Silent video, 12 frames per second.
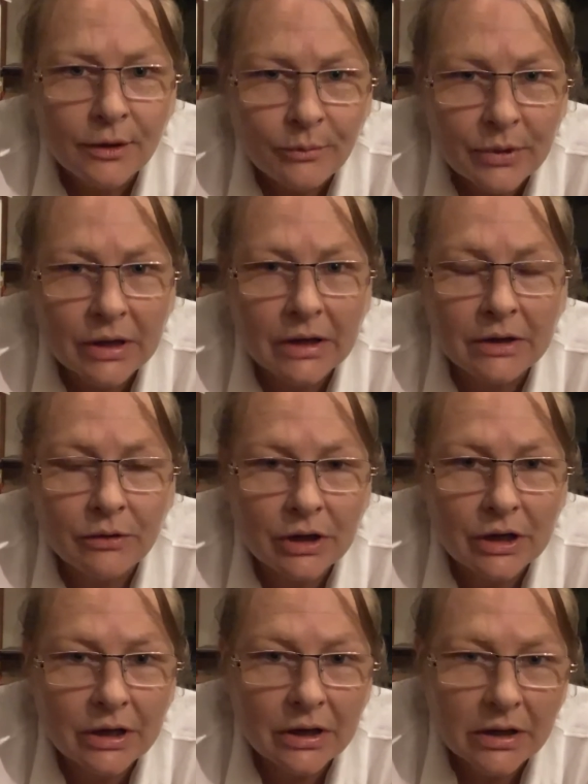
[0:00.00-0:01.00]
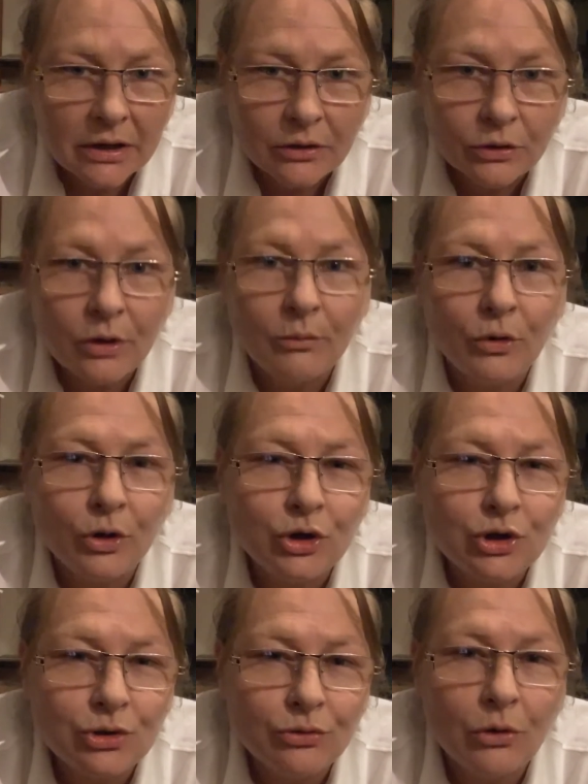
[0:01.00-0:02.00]
be in a lot more
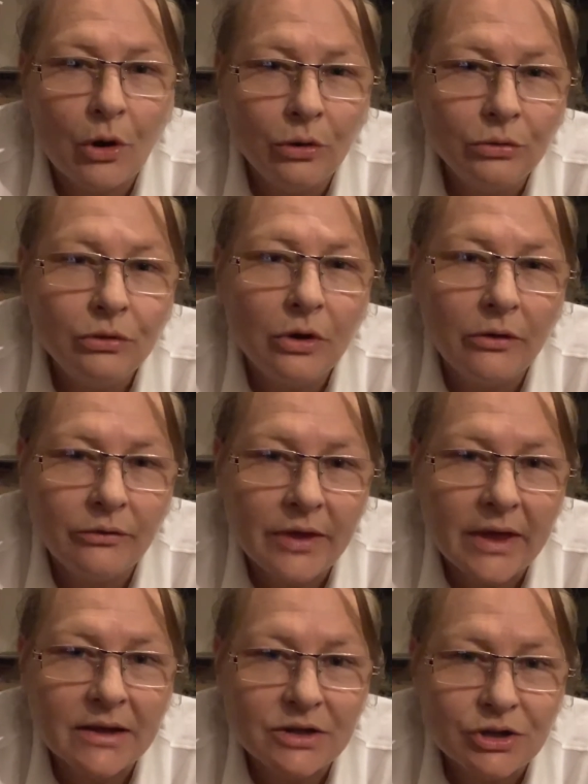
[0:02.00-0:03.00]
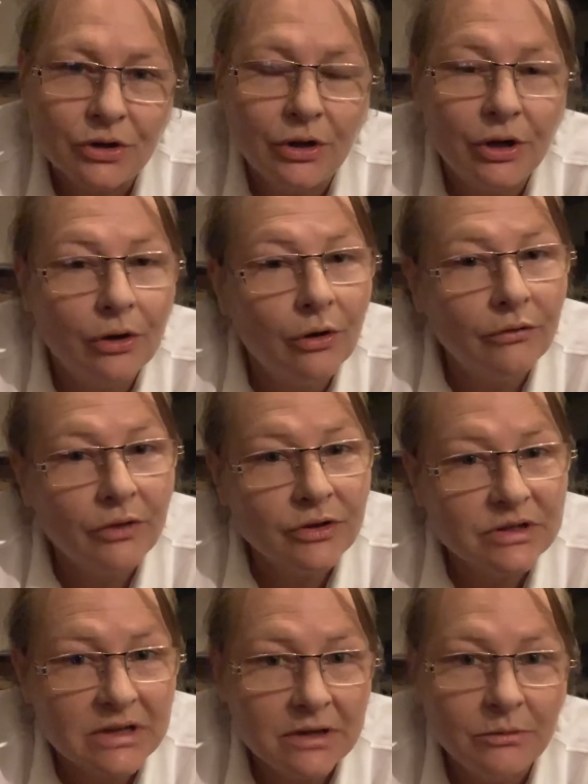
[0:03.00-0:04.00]
control of that journey, of
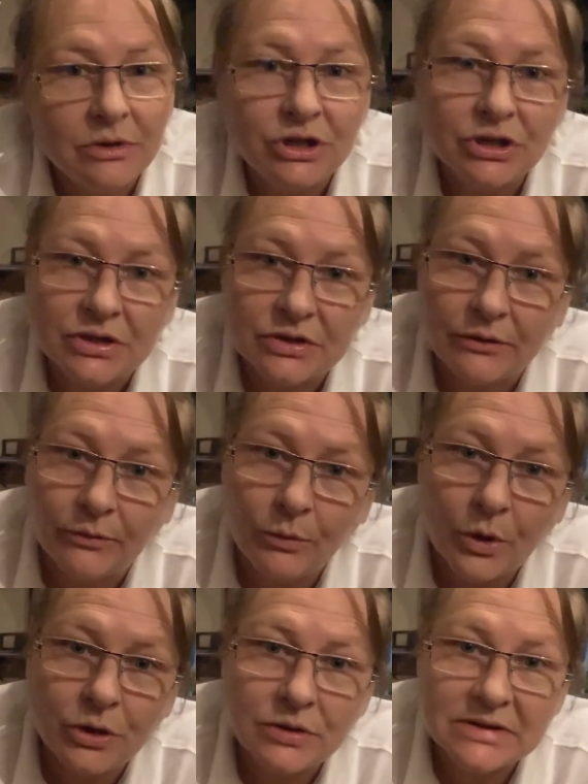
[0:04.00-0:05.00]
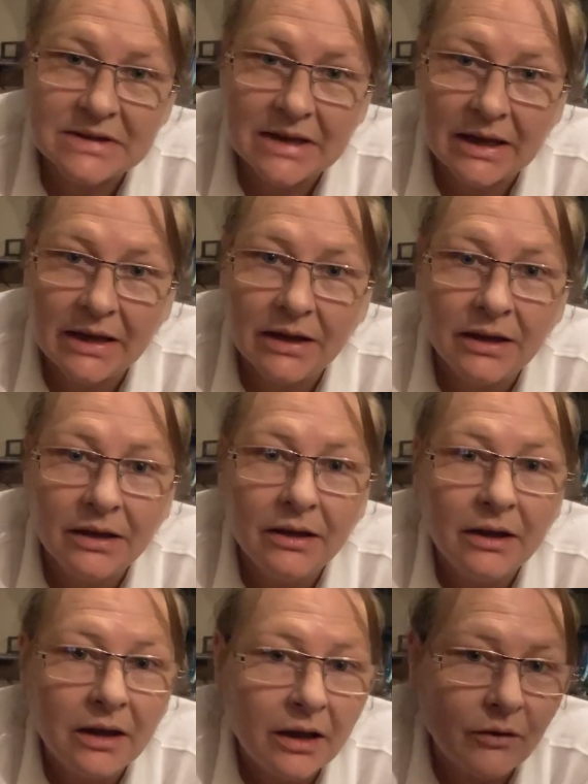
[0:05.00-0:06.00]
those images, of what you see,
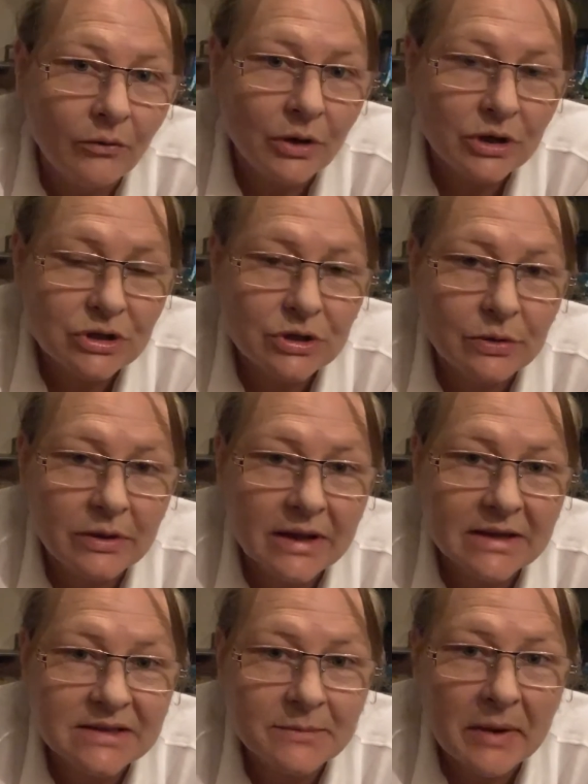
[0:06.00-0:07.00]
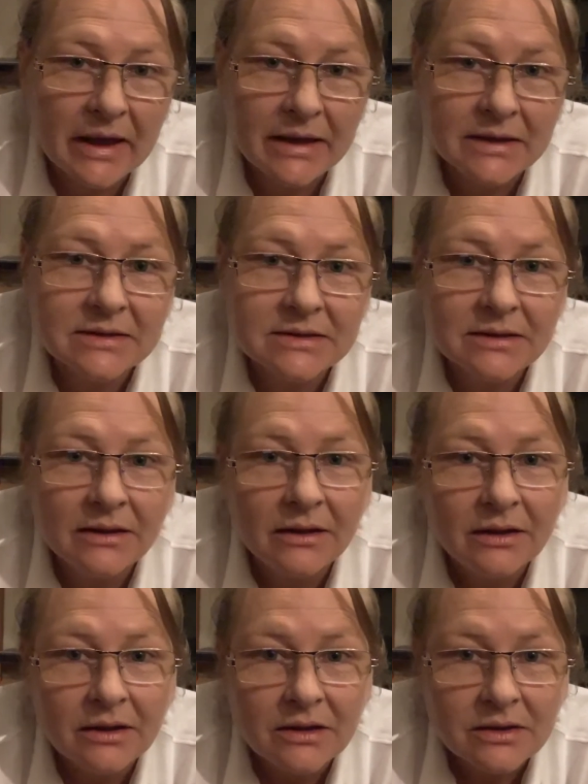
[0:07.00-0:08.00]
of what you do in that space.
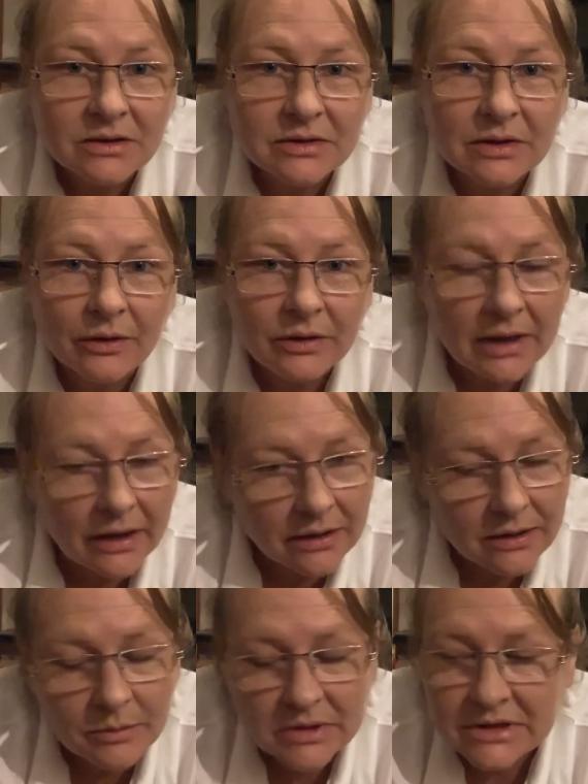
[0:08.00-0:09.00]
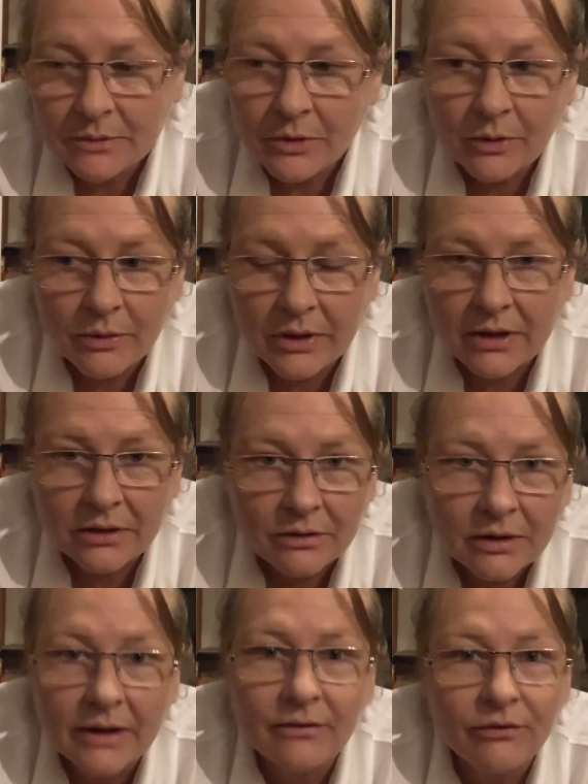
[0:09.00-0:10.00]
So yeah, it can be somewhere whether you're
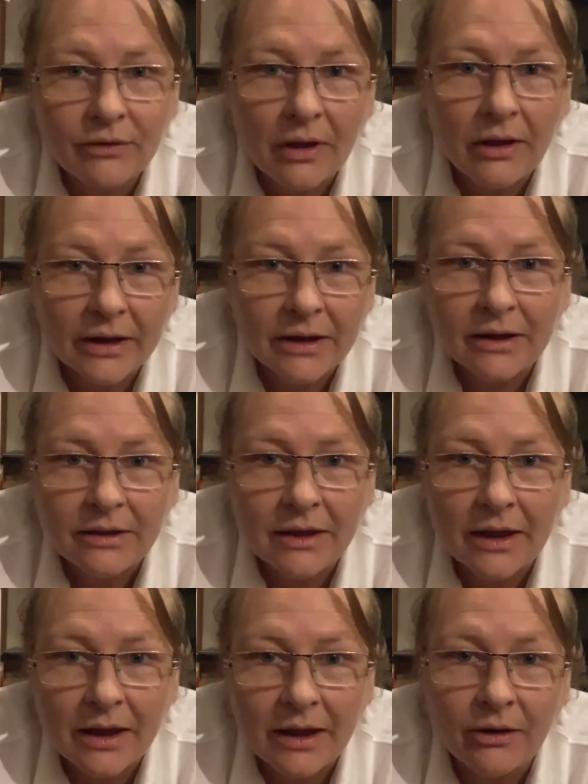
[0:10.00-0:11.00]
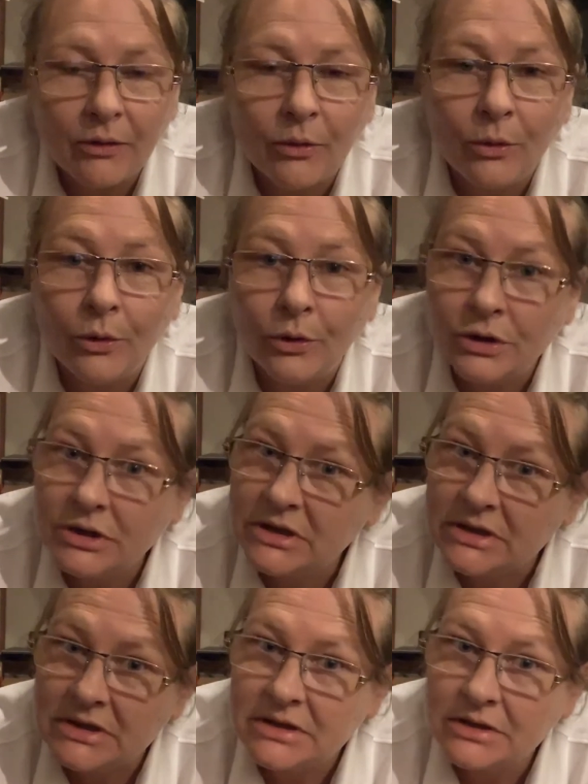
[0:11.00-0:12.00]
like flying in there or it's
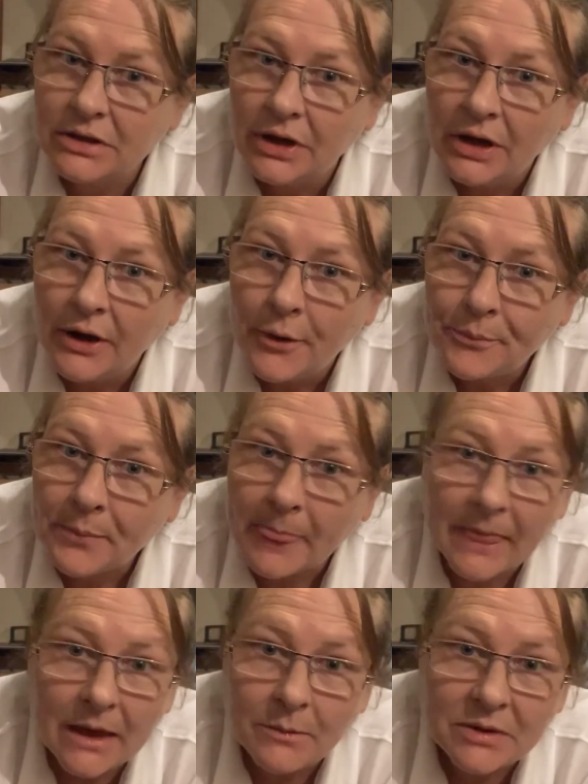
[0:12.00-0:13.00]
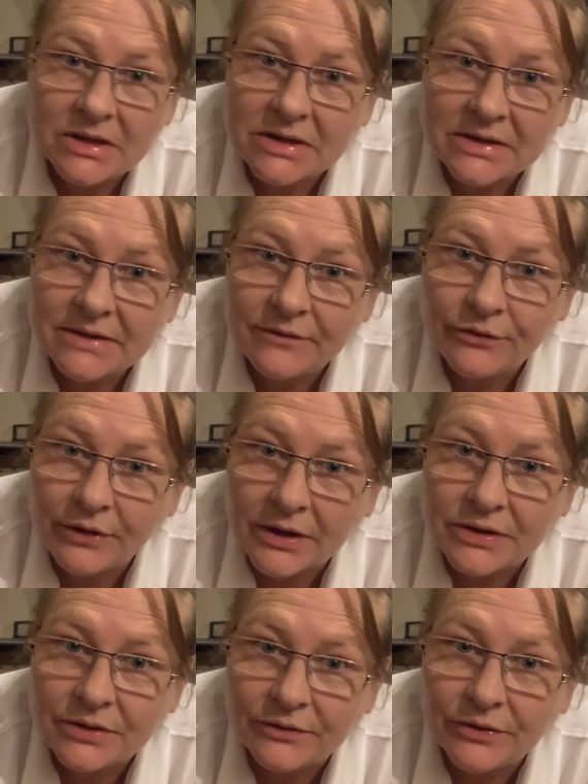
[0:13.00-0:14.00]
just images in
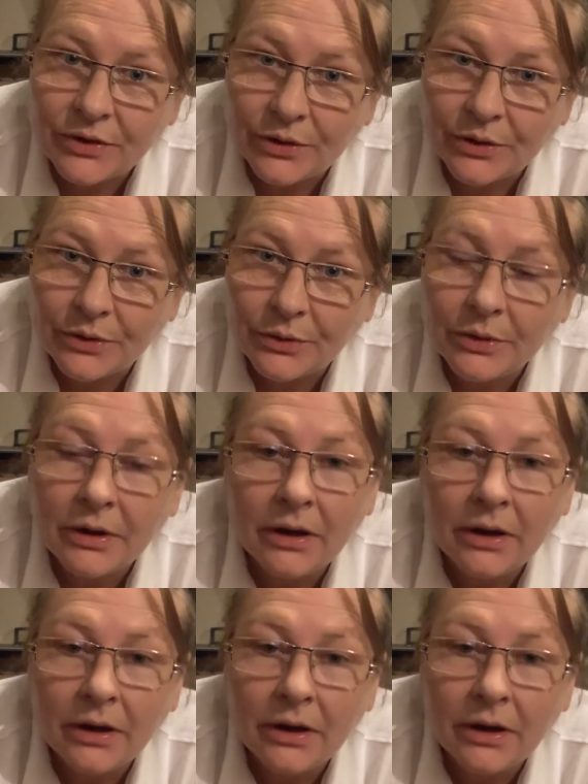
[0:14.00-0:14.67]
front of you.